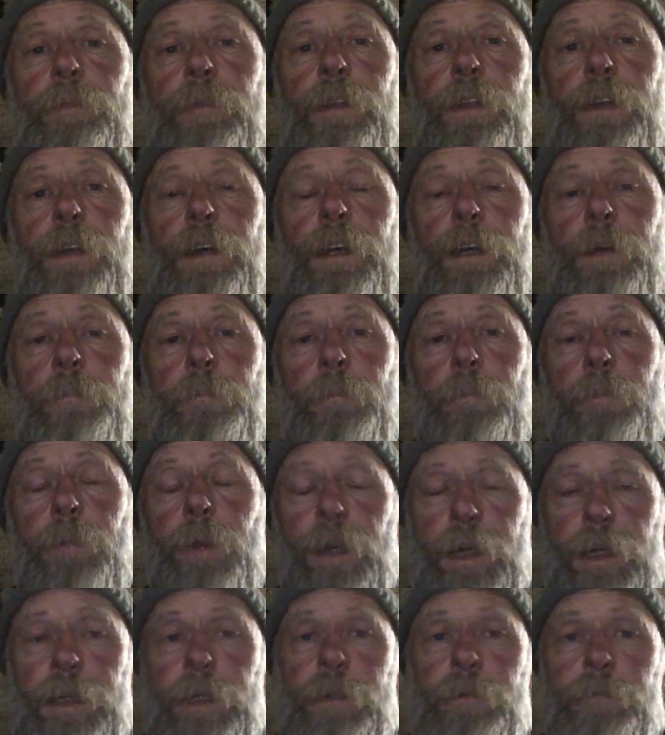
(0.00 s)
a
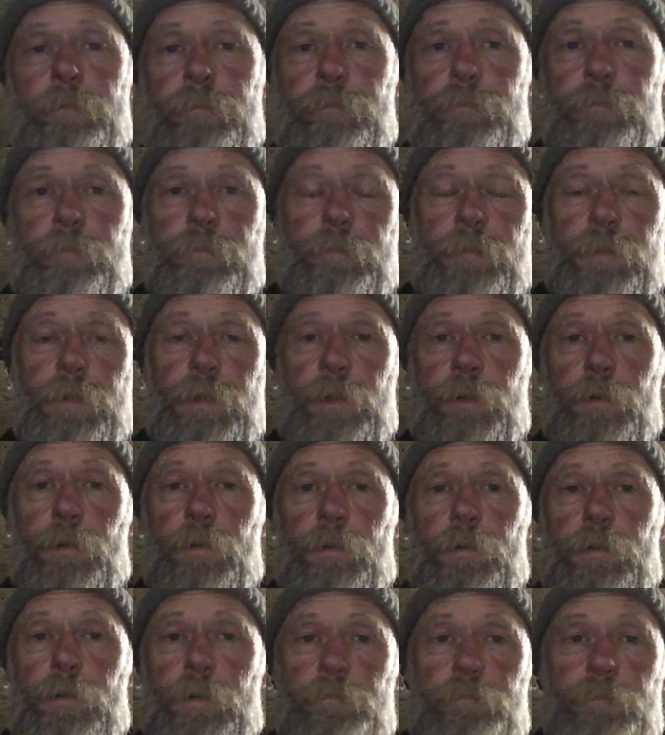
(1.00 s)
plate
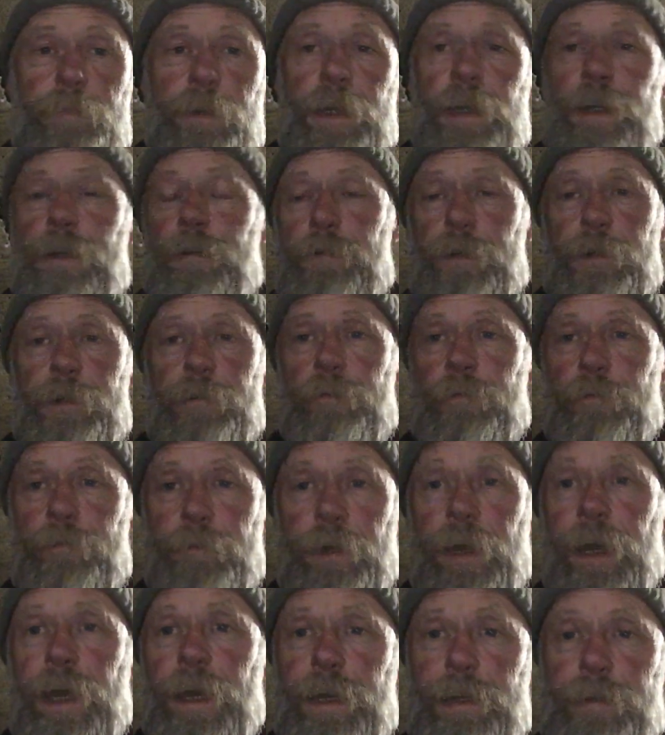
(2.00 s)
or anything
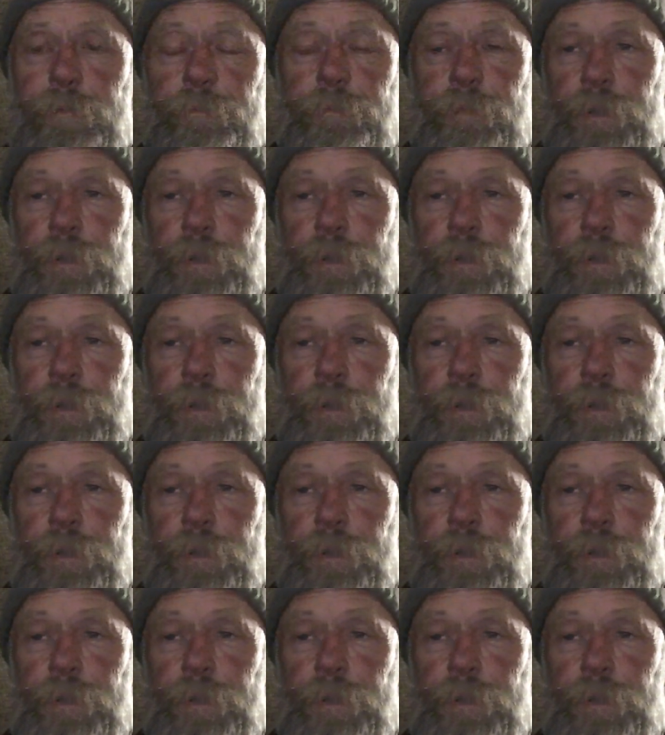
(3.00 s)
flat